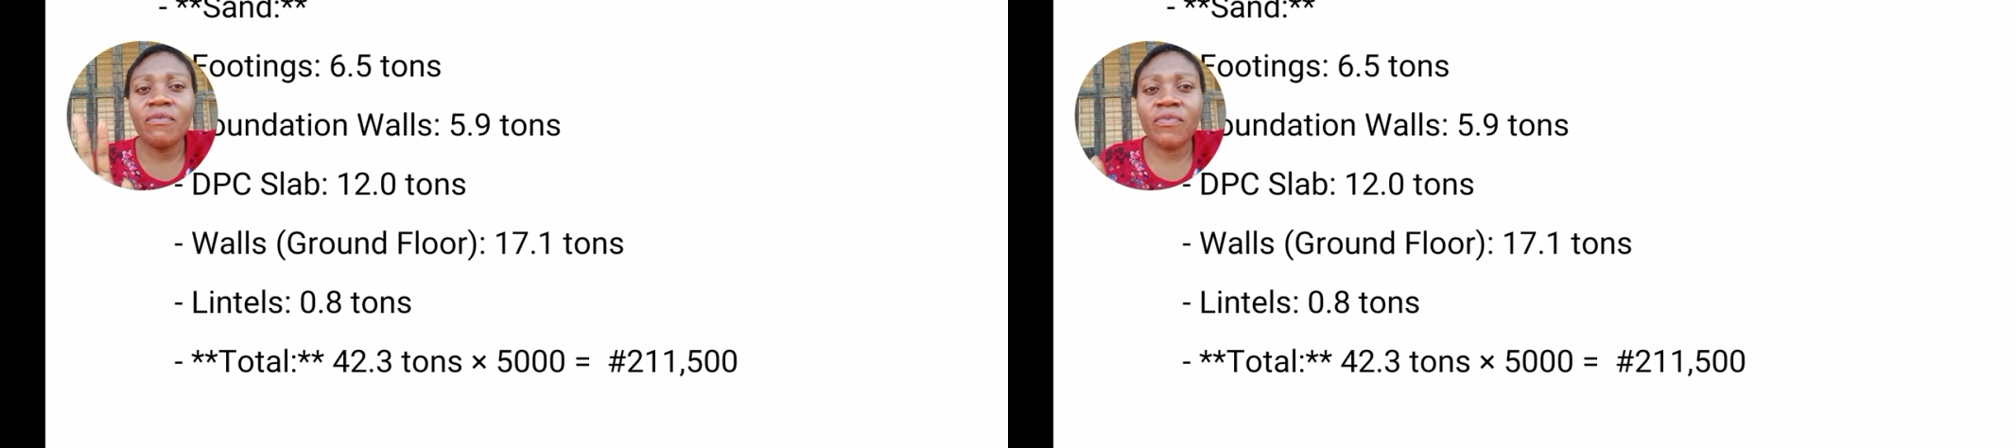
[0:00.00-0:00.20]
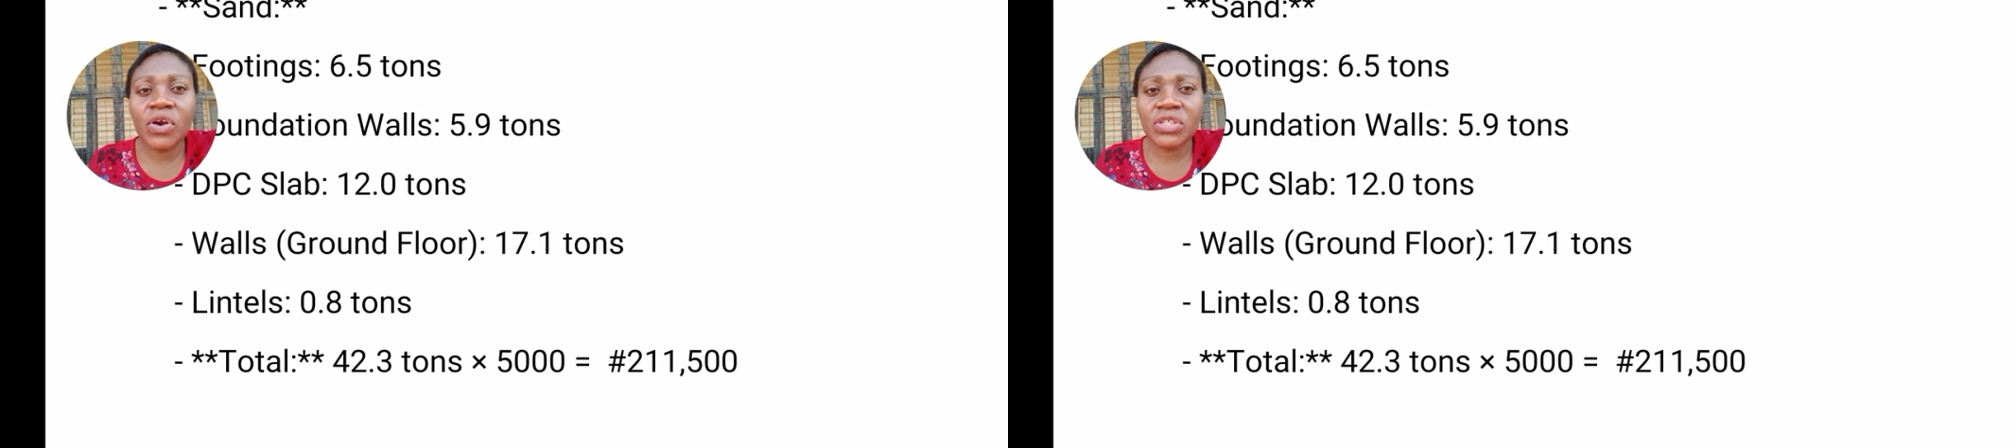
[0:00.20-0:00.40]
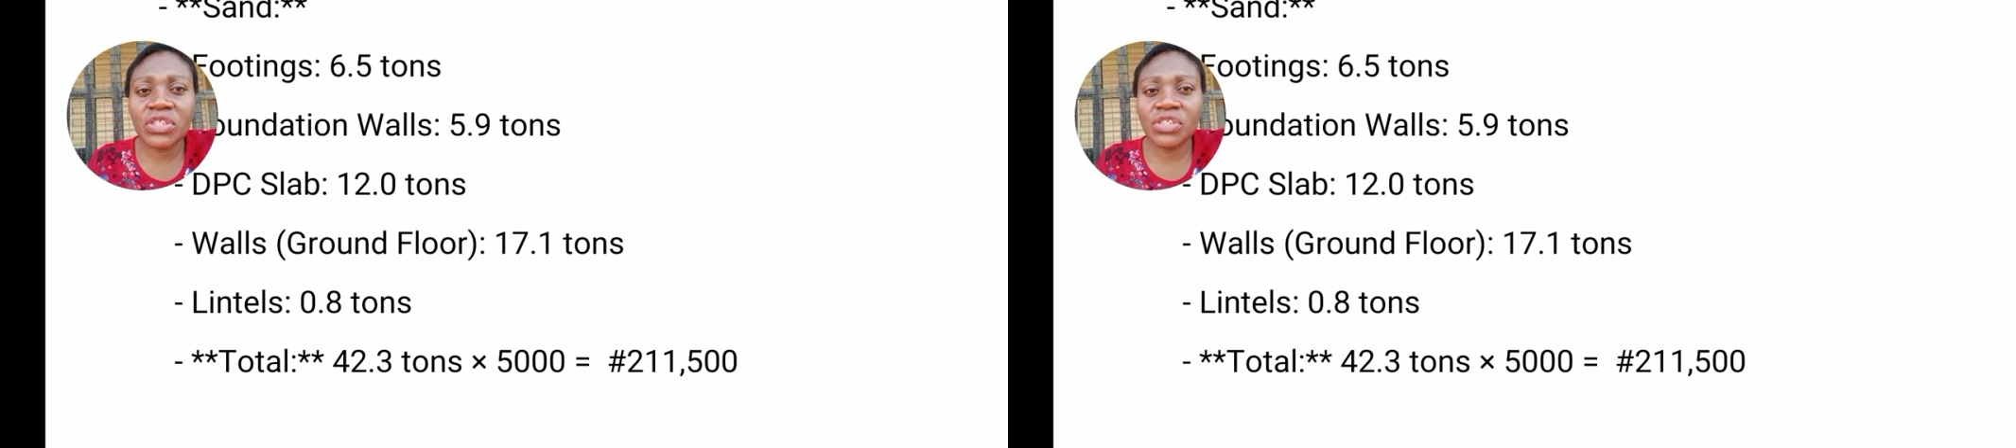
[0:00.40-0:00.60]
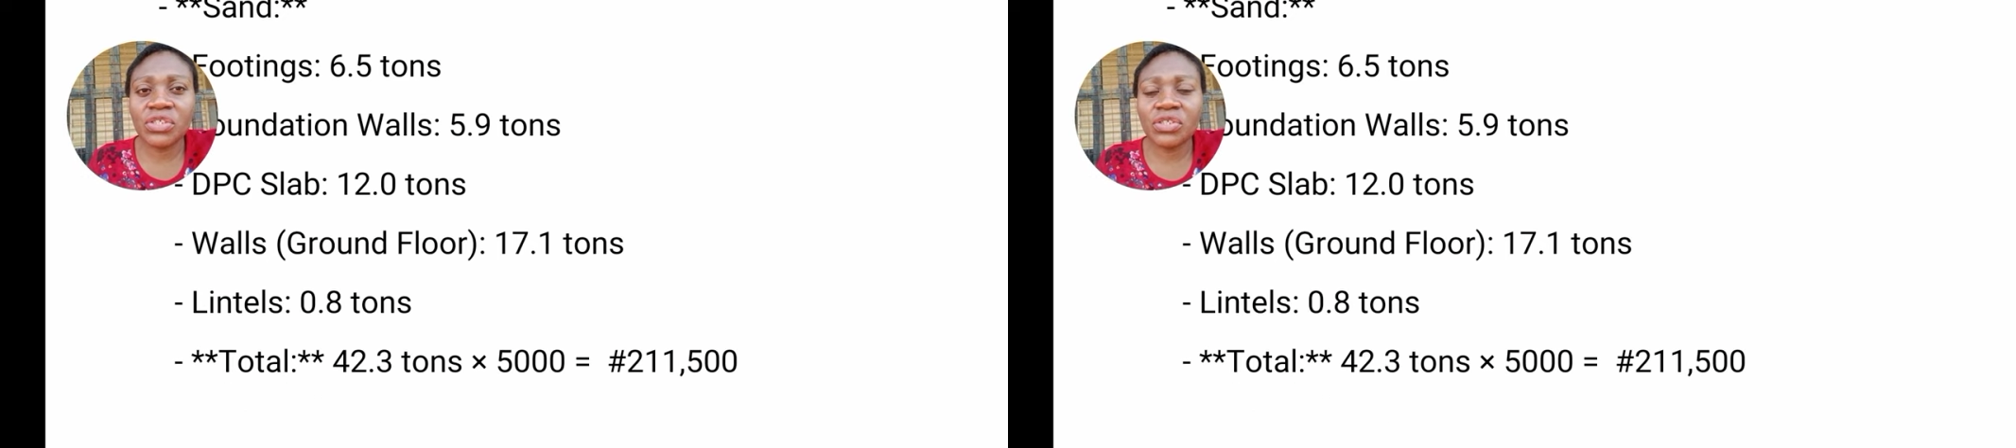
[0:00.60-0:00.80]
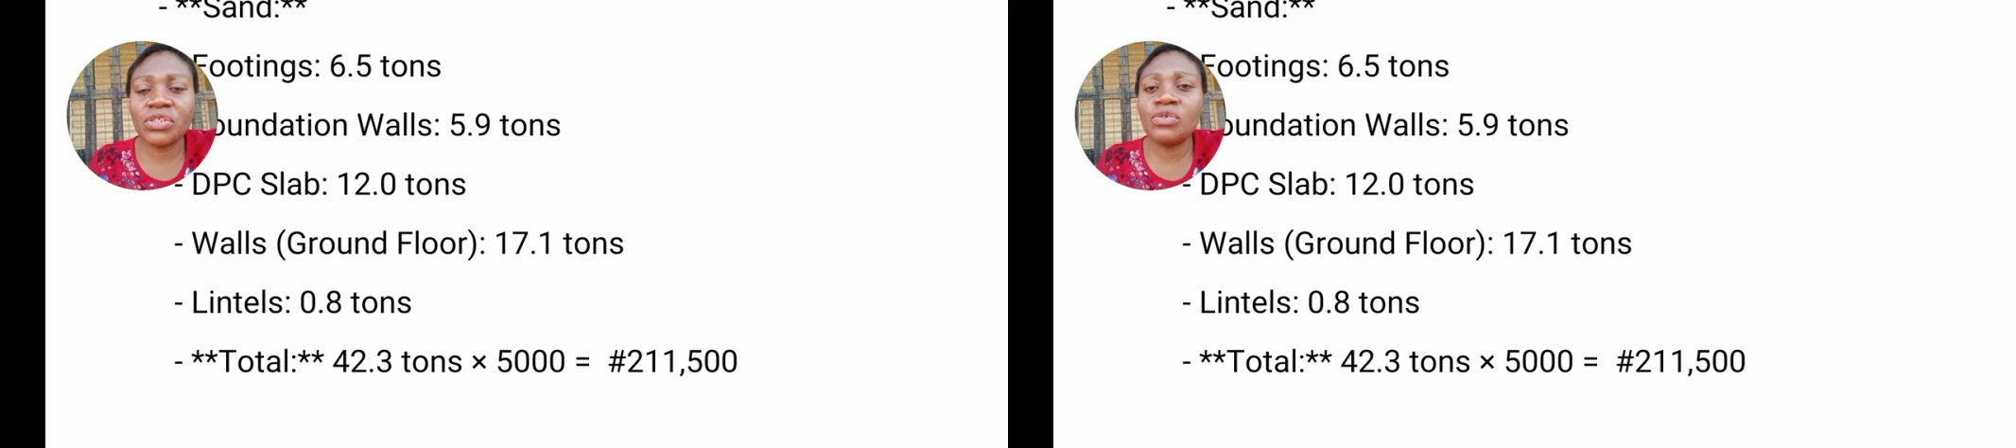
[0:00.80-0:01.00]

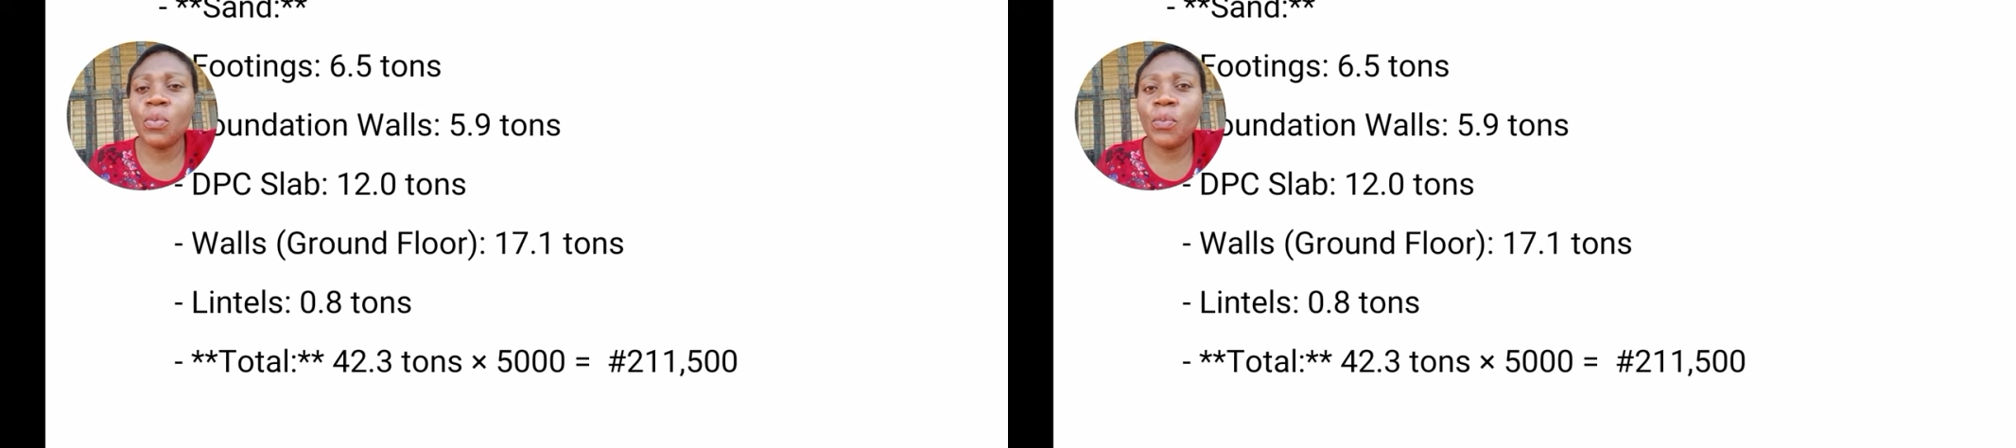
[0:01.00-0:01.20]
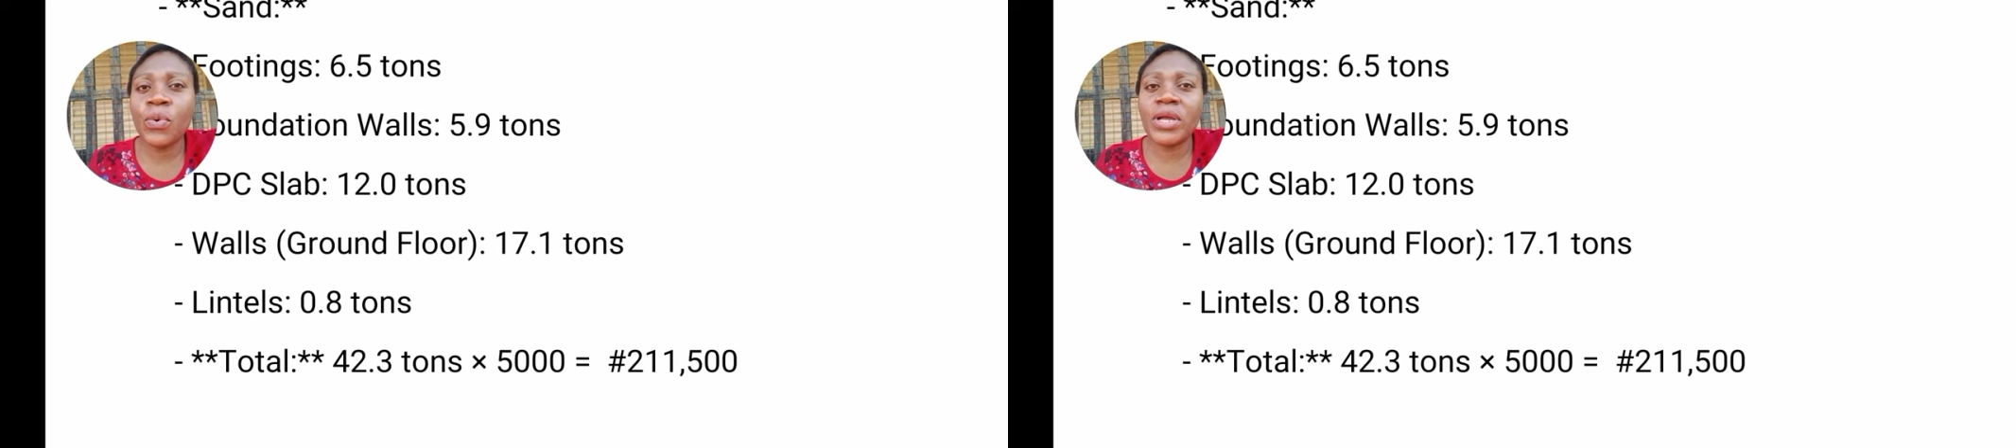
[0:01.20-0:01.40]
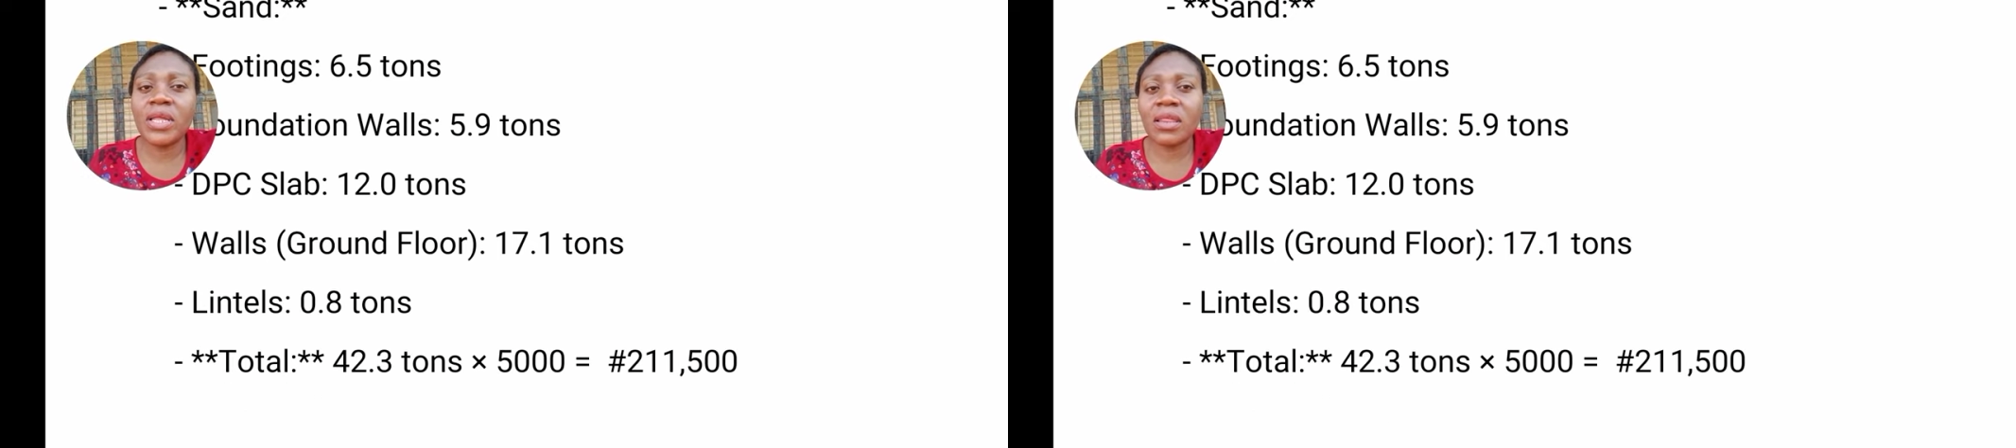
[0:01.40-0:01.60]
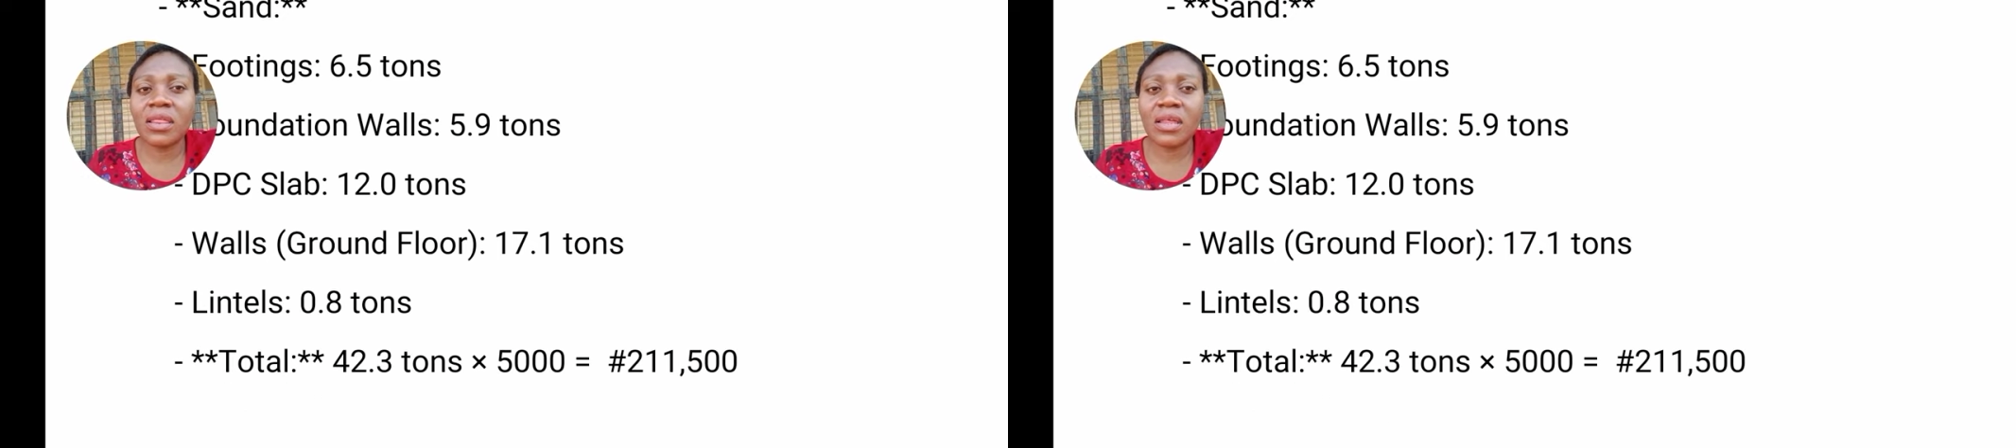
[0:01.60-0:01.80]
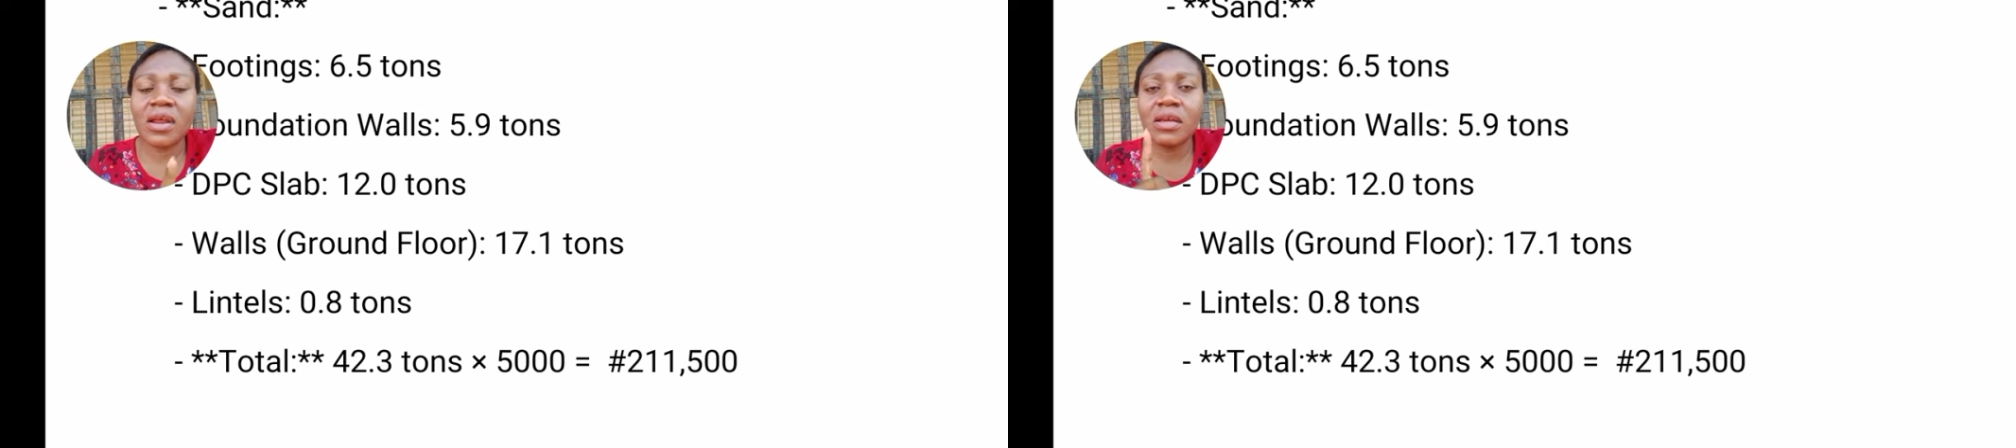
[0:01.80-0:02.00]

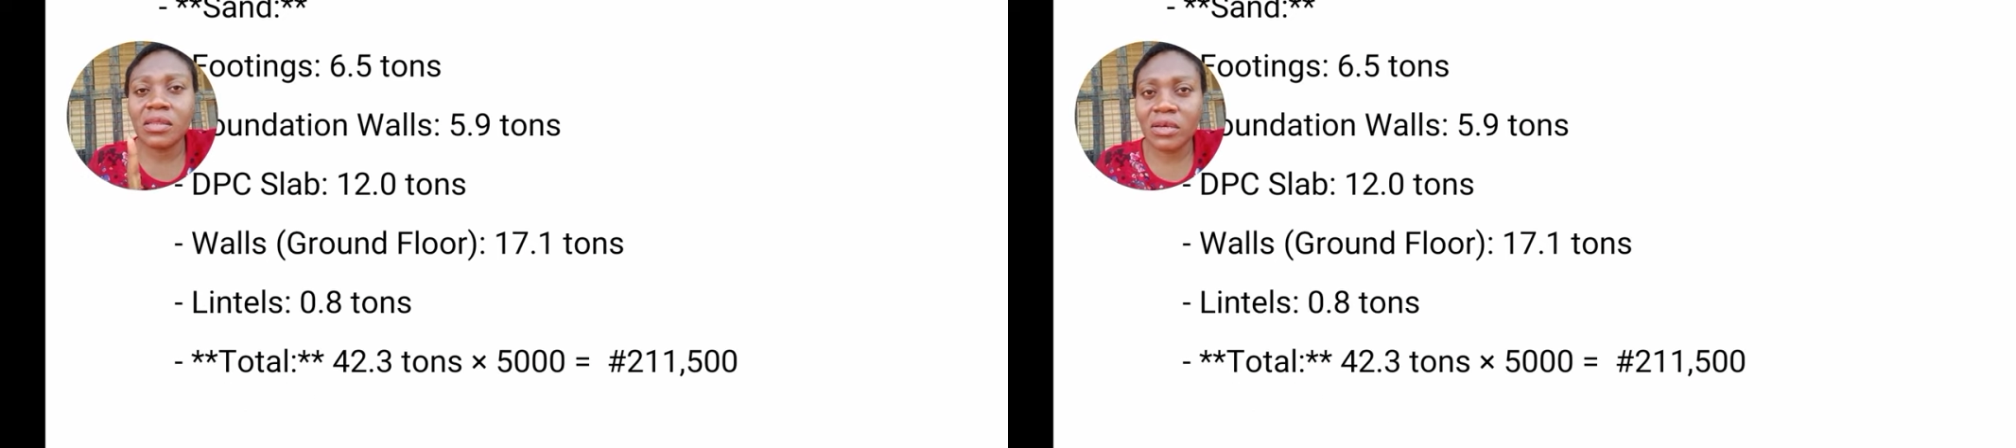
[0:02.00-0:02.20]
42.3